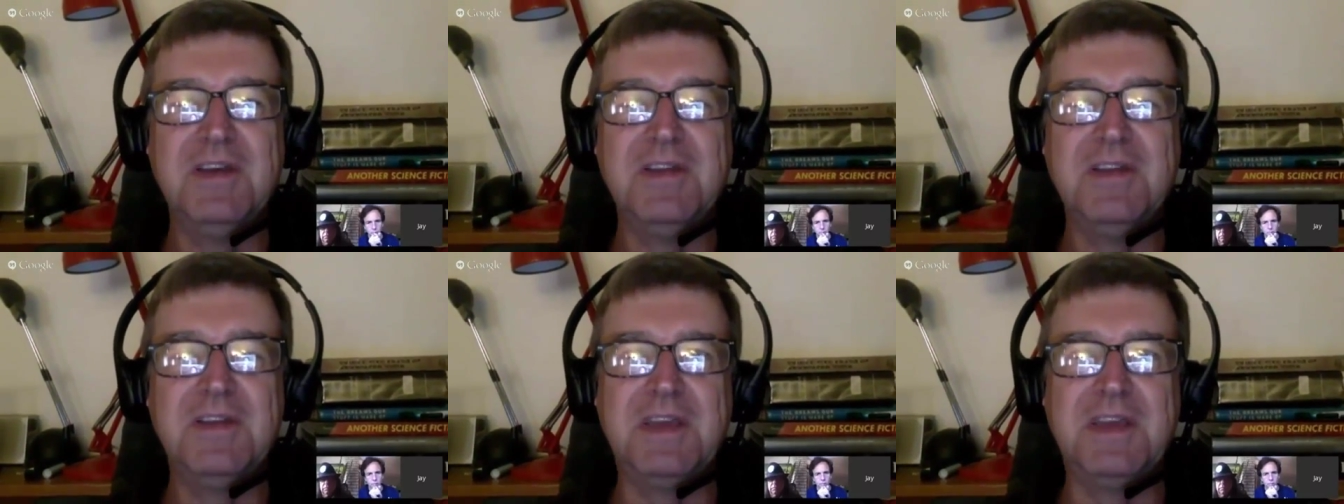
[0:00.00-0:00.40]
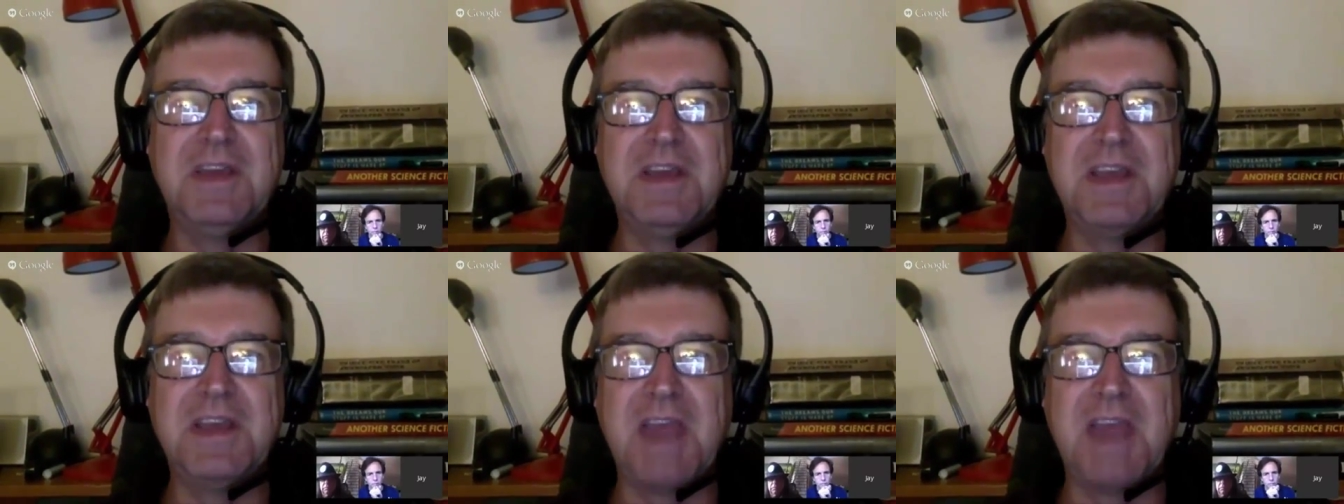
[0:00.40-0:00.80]

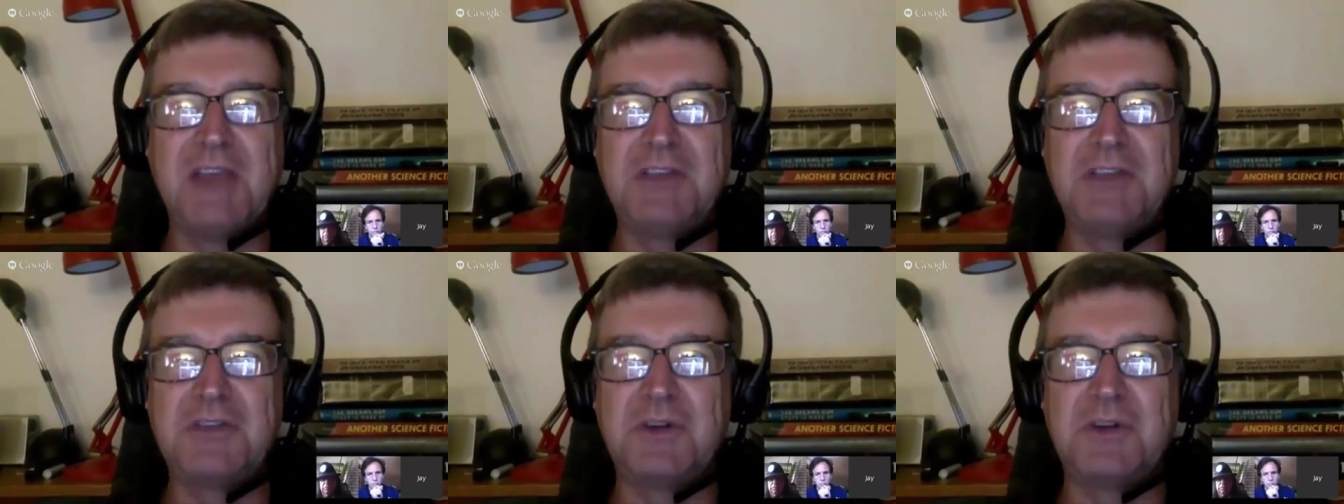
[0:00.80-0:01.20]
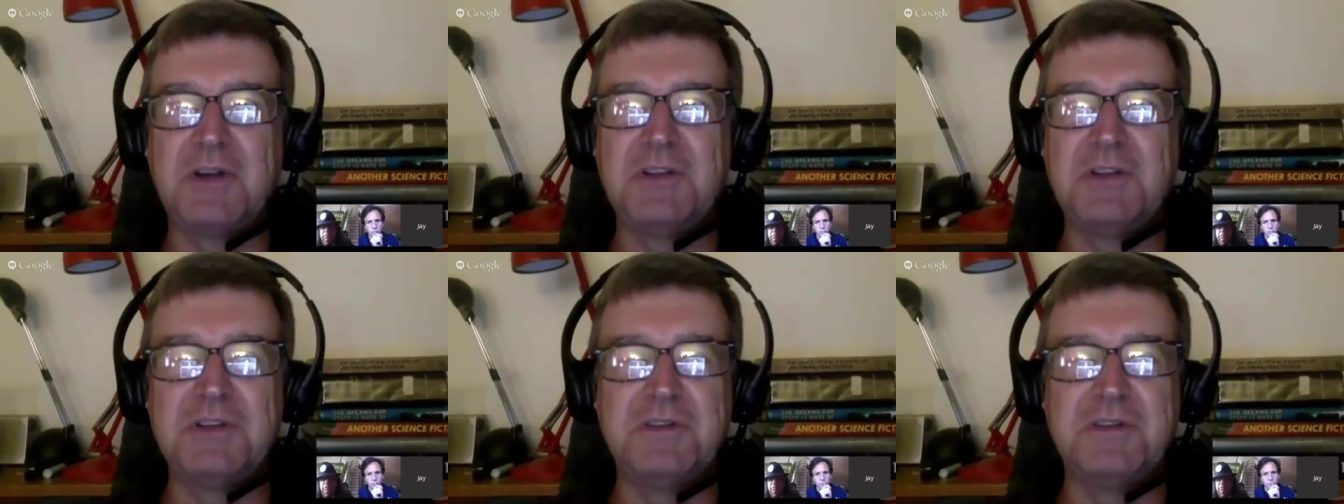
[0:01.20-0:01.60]
yin-yang
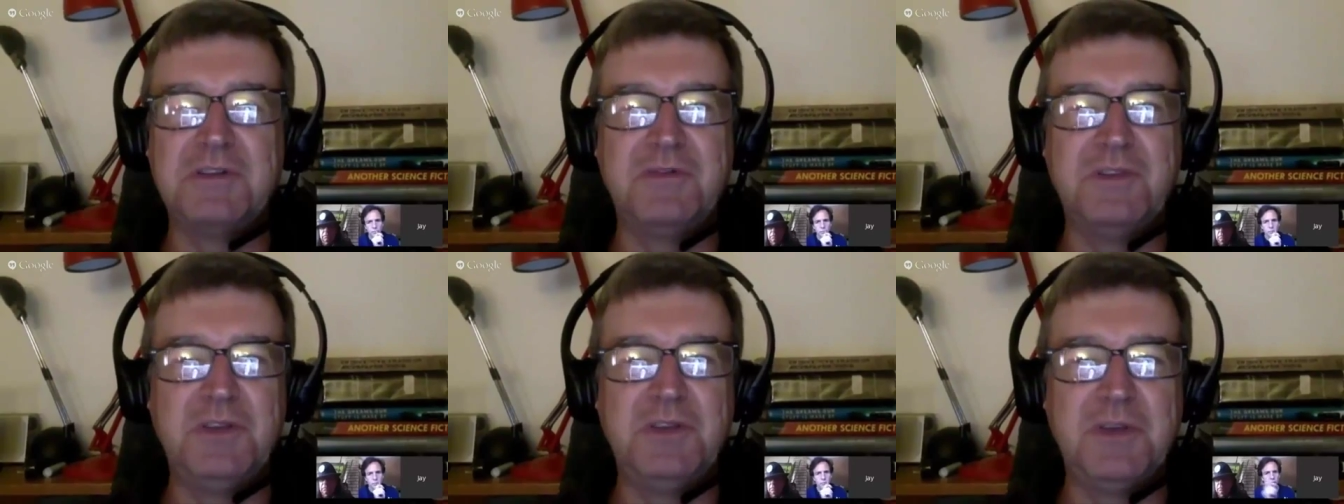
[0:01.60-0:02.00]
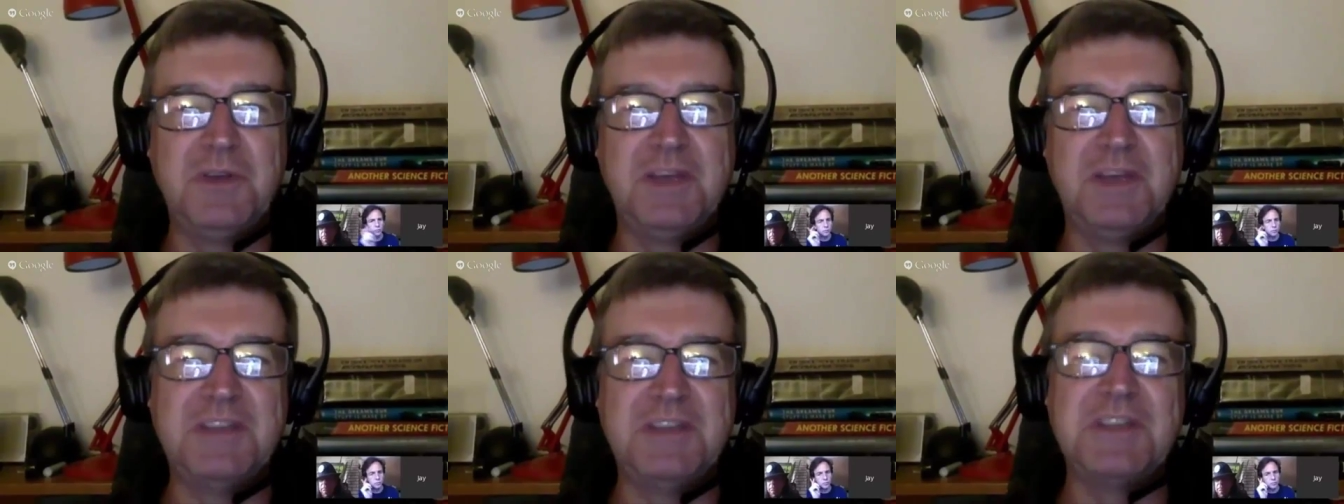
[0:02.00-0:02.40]
struggles of human
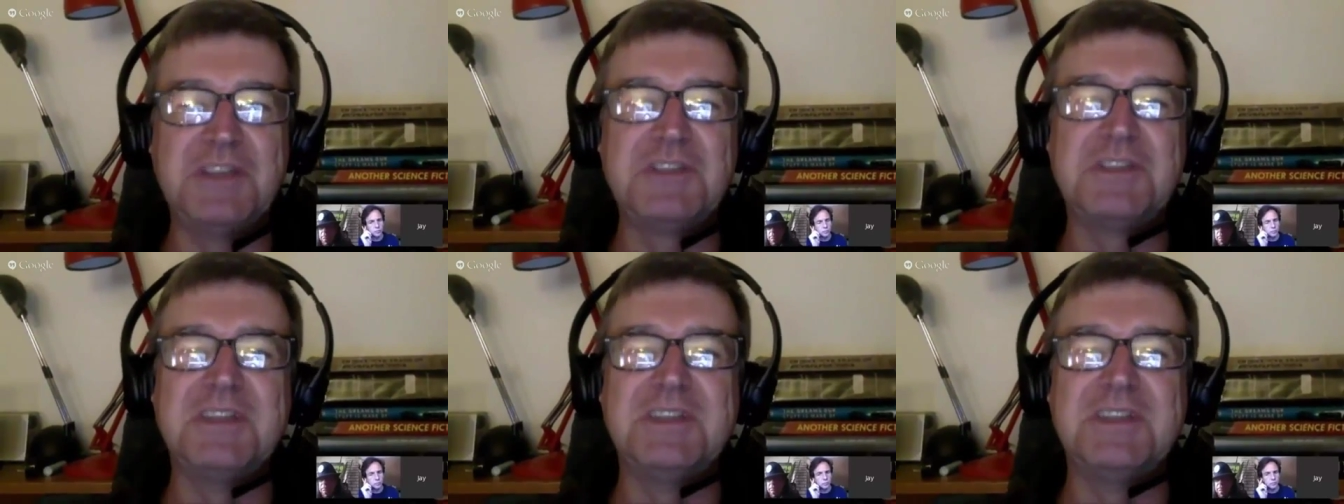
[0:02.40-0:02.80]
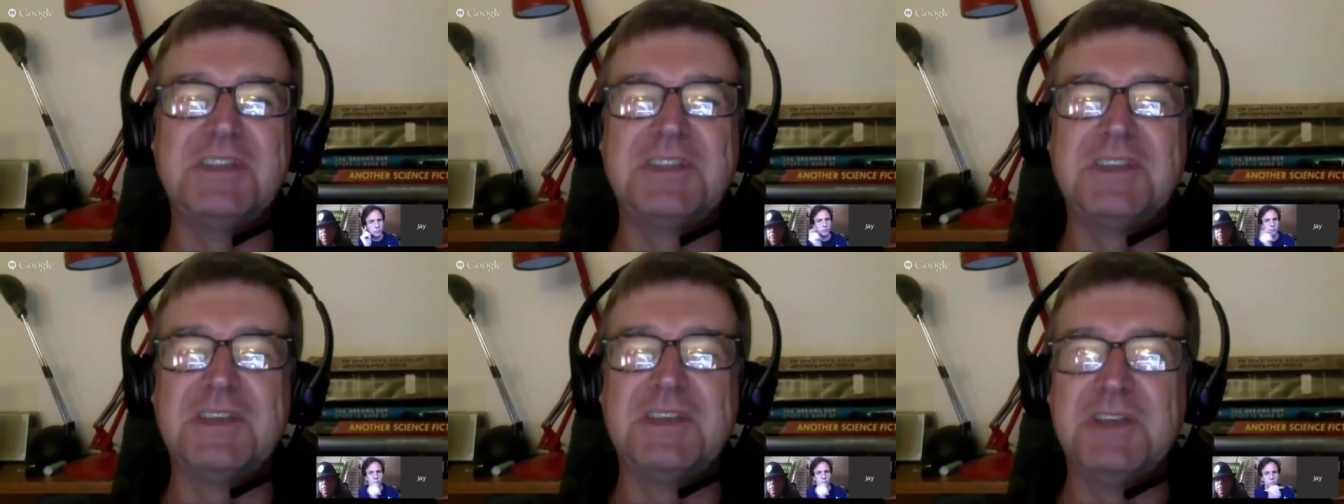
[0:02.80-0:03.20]
existence,
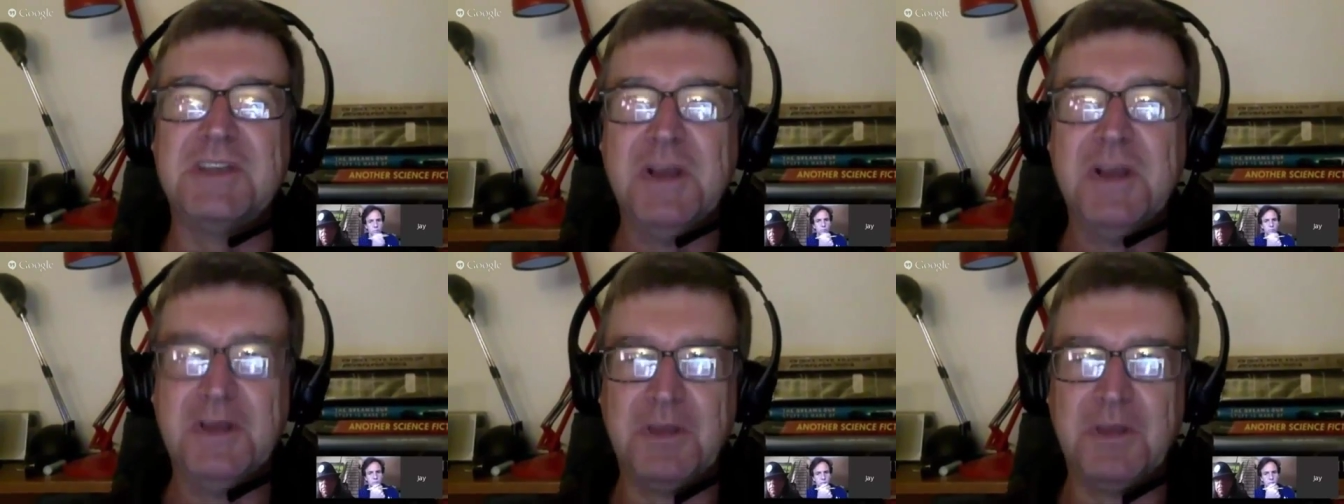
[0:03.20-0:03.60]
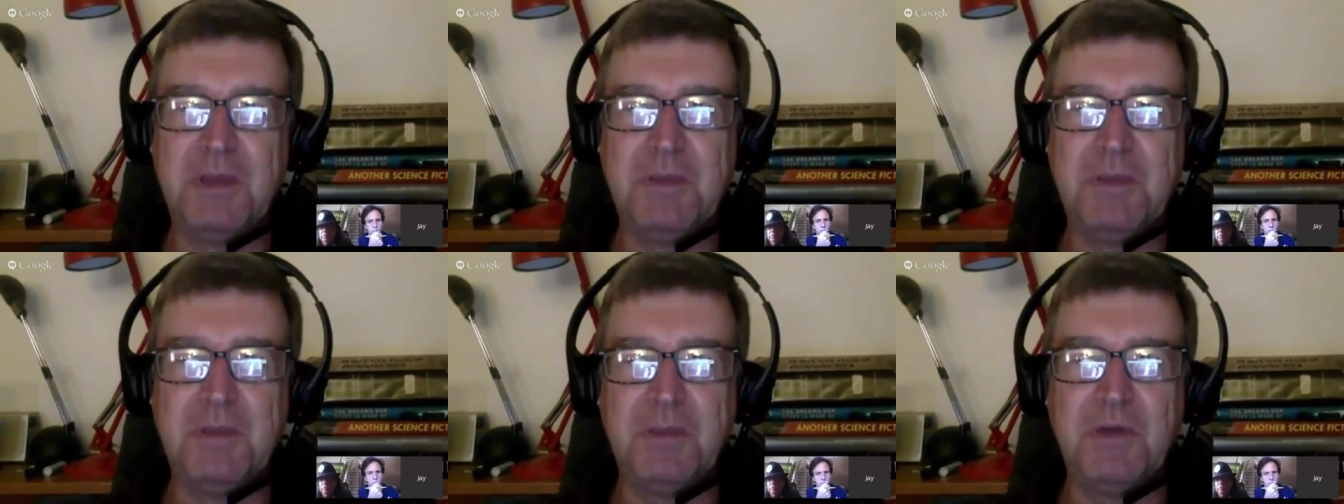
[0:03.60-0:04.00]
is the
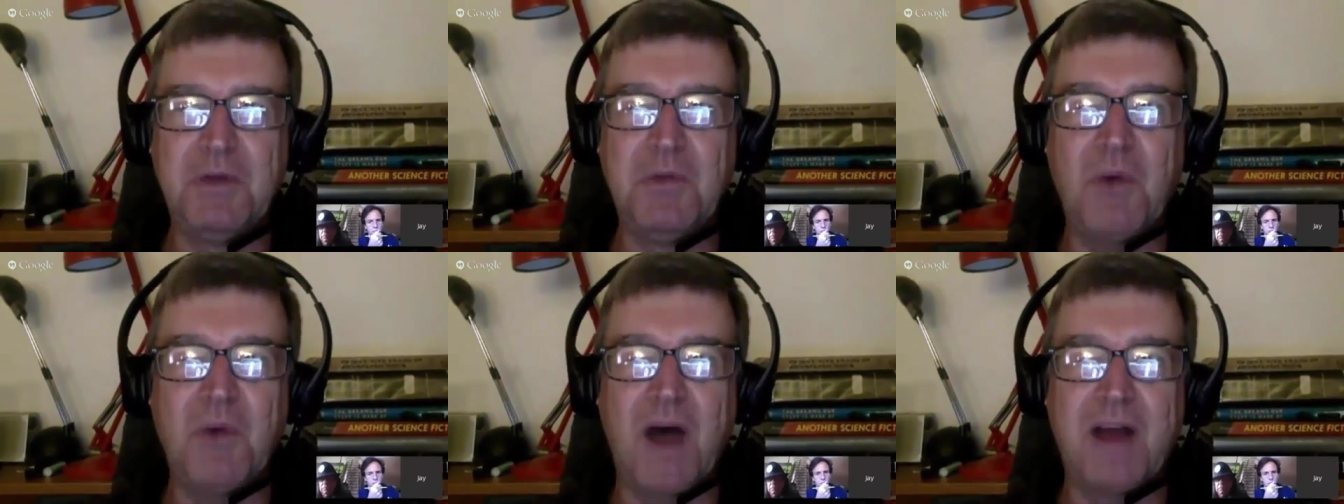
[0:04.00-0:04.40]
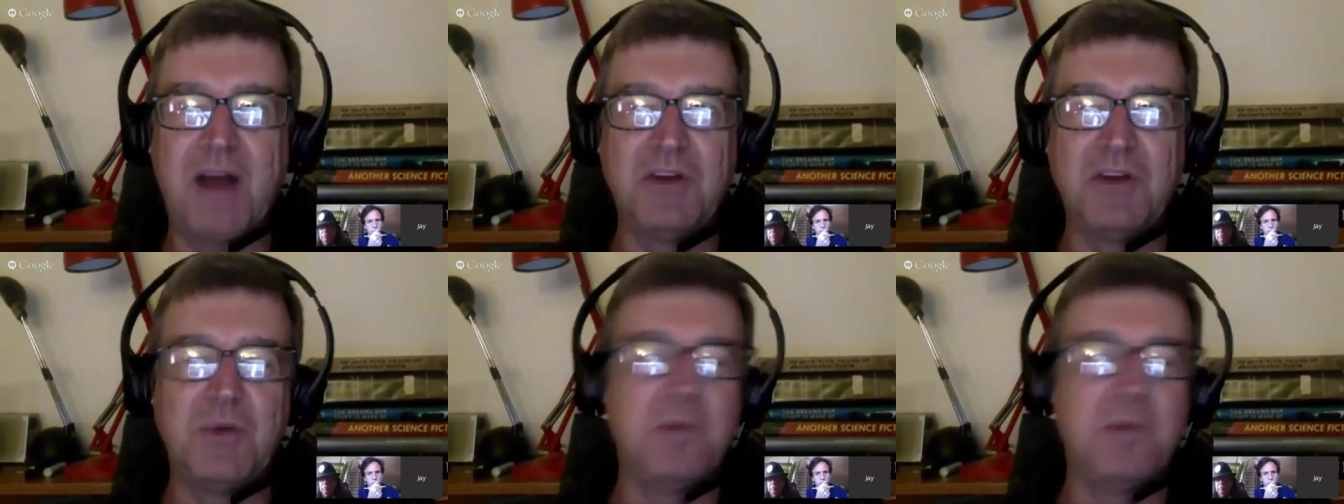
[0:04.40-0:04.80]
people who want
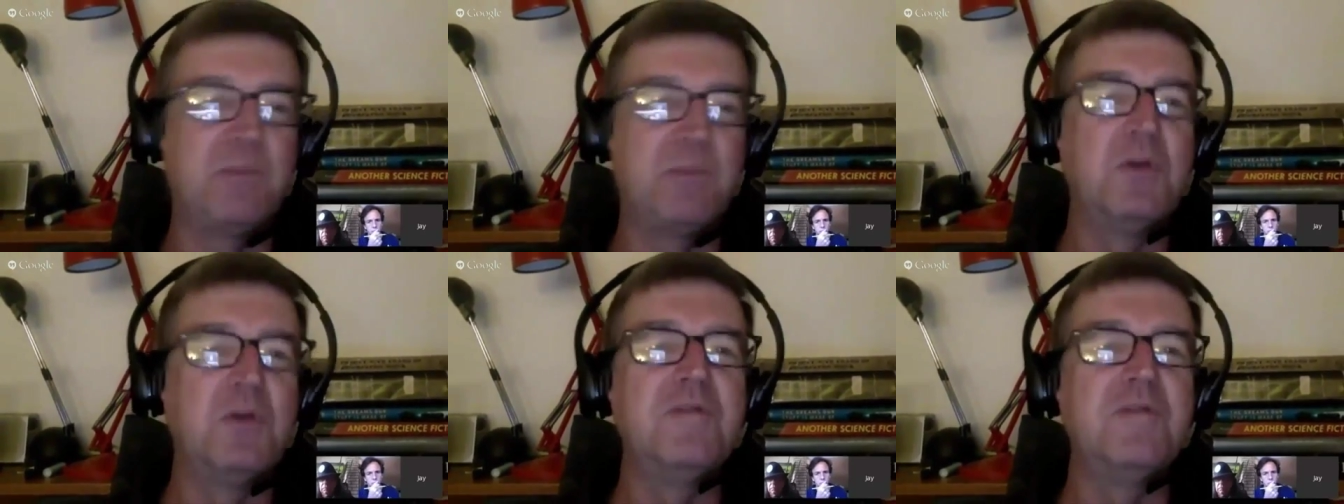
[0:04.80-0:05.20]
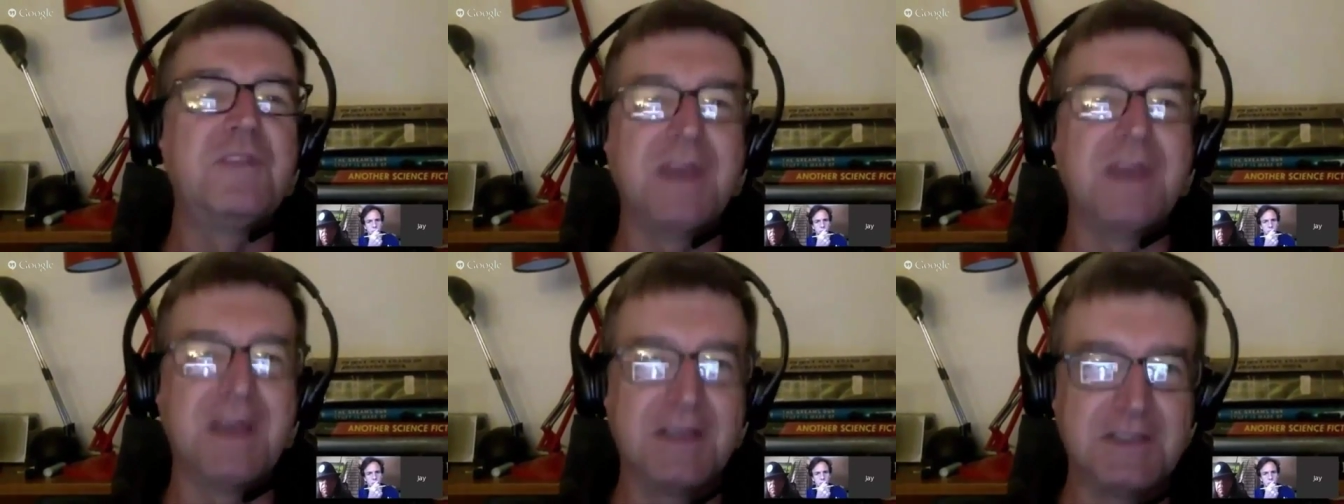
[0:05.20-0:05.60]
to improve
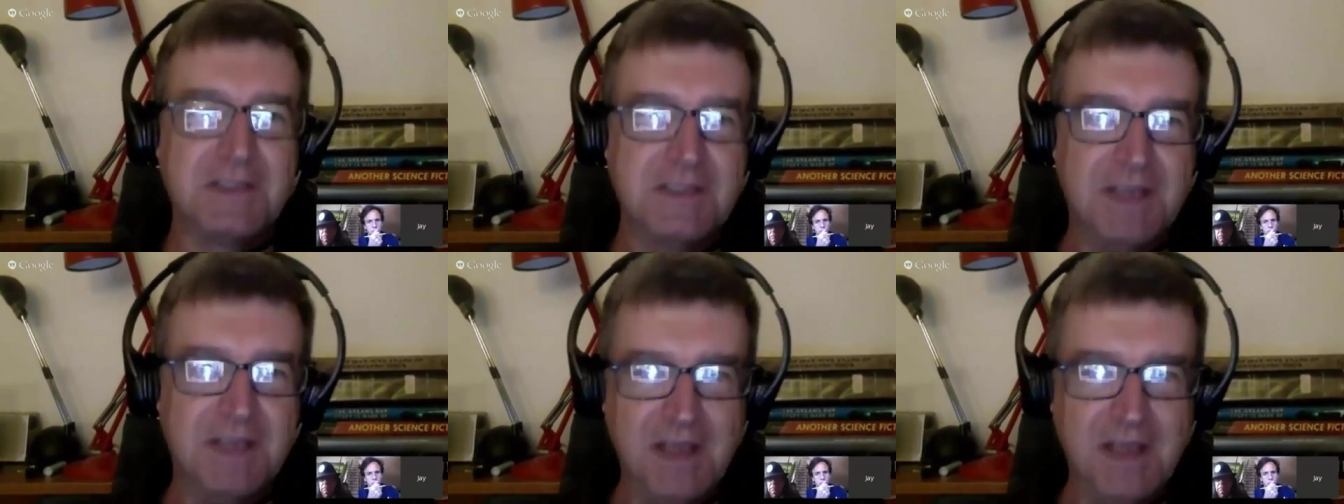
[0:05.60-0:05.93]
things